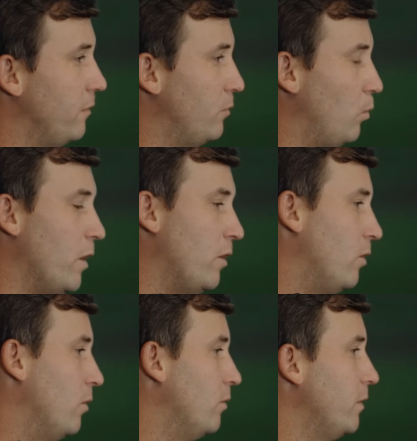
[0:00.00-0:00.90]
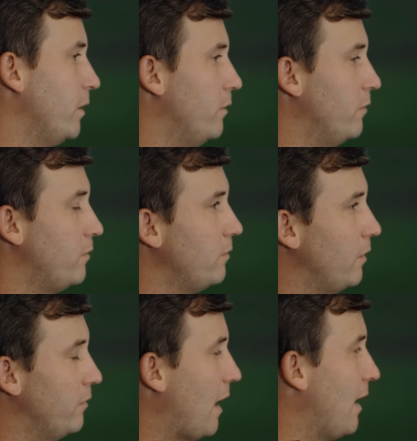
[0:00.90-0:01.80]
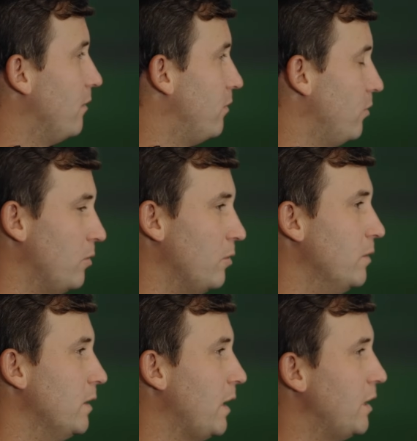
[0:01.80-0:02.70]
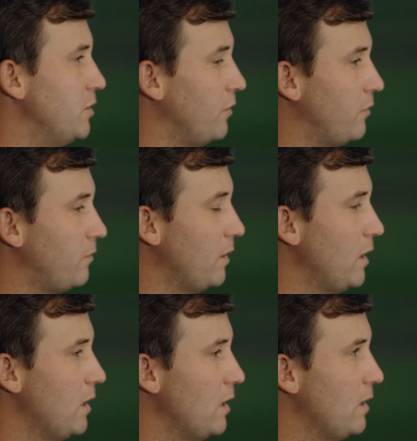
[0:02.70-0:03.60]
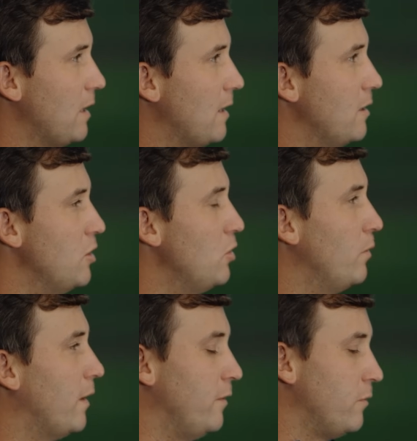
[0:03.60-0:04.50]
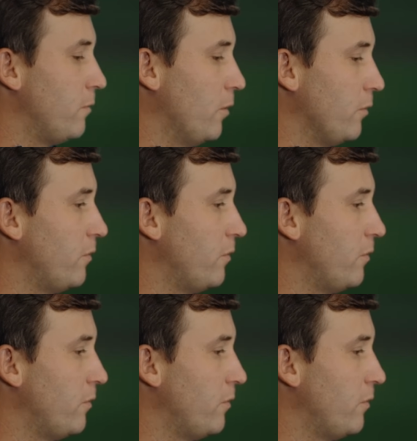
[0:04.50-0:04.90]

his will, his his attitude, and just uh, knew that his first